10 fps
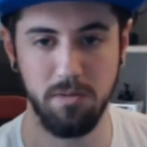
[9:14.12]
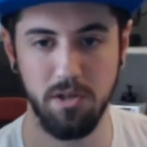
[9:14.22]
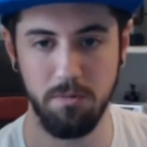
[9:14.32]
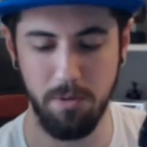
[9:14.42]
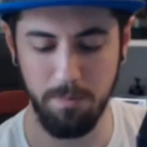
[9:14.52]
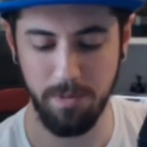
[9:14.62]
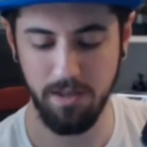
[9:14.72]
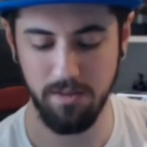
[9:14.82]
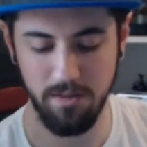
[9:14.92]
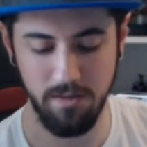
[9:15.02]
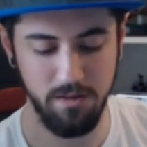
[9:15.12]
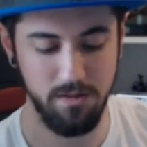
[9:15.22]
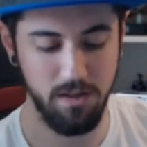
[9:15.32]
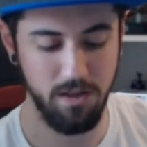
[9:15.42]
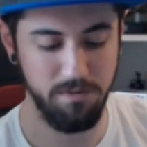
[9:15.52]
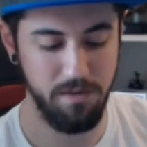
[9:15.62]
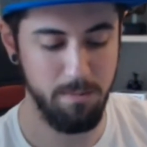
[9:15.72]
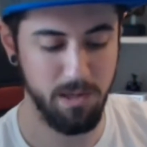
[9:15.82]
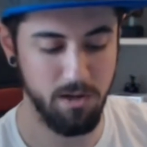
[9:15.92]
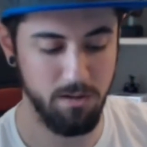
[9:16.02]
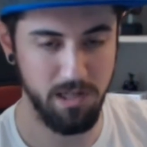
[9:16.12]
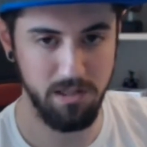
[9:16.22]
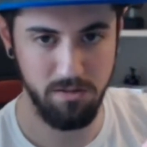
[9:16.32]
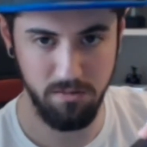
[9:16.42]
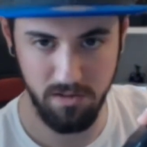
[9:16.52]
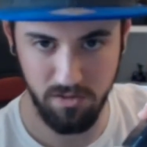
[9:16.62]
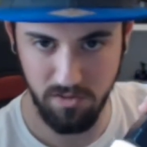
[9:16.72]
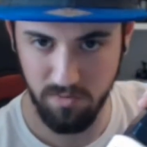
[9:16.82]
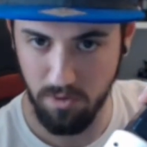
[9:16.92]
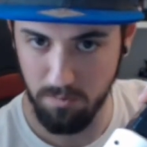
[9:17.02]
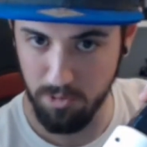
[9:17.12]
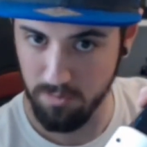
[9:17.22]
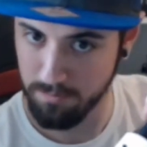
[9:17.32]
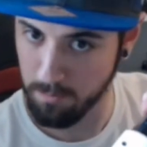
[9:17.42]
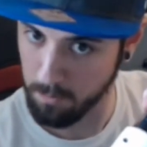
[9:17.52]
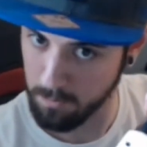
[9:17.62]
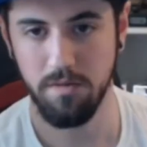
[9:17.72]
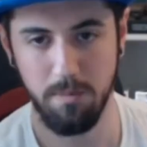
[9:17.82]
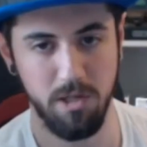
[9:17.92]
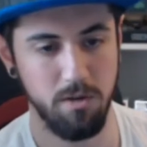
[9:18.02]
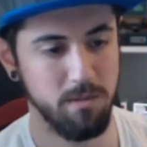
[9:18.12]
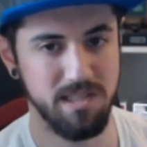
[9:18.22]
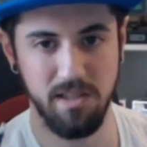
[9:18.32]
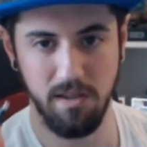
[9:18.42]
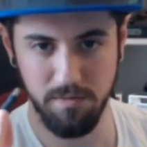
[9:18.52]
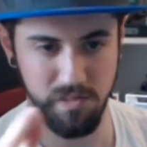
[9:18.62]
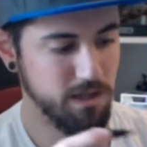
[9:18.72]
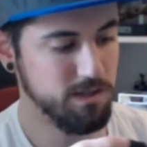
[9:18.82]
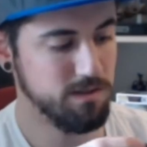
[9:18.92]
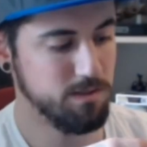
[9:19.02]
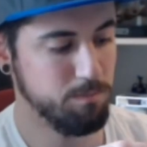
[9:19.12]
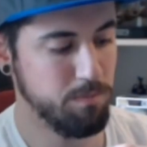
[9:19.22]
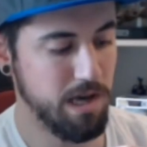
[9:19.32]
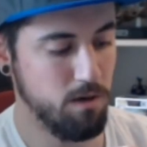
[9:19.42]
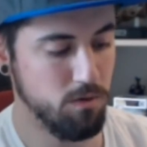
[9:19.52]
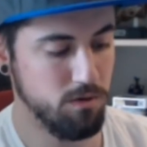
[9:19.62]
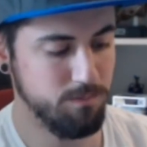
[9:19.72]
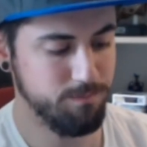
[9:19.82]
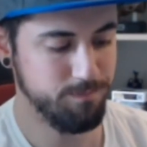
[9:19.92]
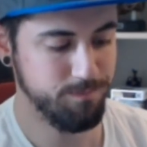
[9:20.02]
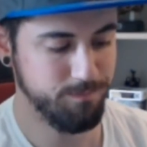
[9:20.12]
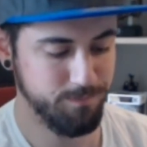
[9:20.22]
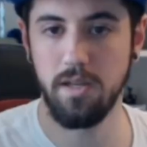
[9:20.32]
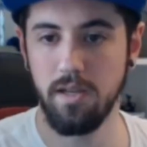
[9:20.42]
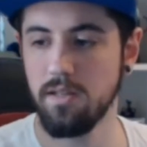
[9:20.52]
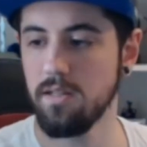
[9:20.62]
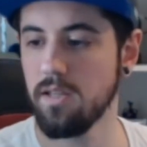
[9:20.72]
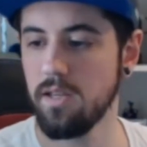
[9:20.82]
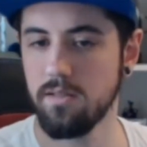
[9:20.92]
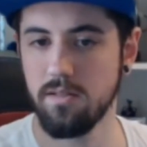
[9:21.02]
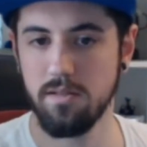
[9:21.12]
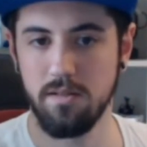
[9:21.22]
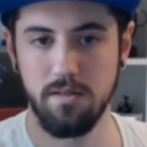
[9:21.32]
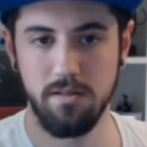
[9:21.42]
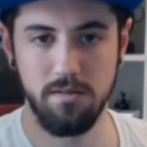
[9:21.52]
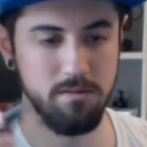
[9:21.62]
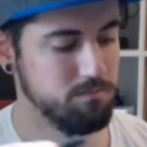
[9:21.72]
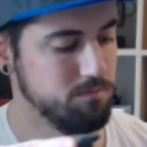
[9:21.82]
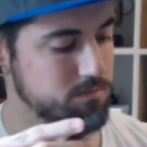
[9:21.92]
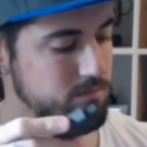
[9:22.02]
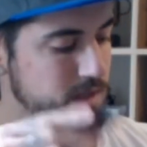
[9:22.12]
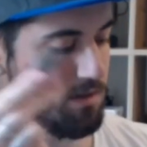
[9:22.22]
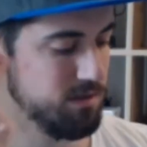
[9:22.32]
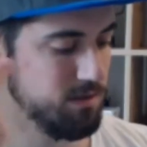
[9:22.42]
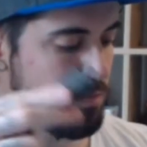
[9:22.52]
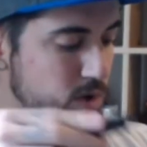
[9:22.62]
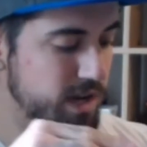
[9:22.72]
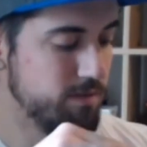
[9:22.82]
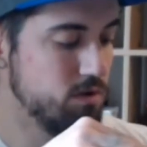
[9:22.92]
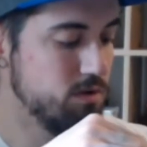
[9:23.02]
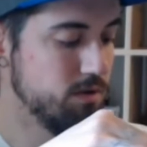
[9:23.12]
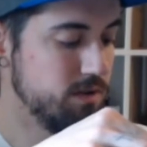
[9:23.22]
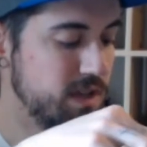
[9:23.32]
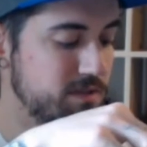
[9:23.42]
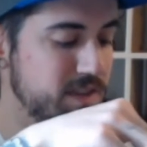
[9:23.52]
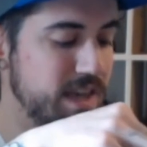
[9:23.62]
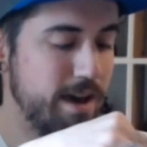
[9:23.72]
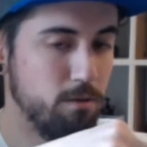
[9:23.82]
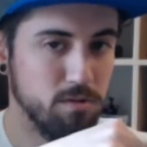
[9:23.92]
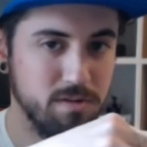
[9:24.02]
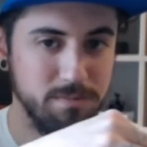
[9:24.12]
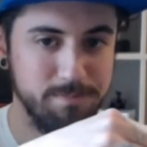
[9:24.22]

gonna pop in the famicom into the transformer. Famicom itself gets power, and it gets whatever, AV out.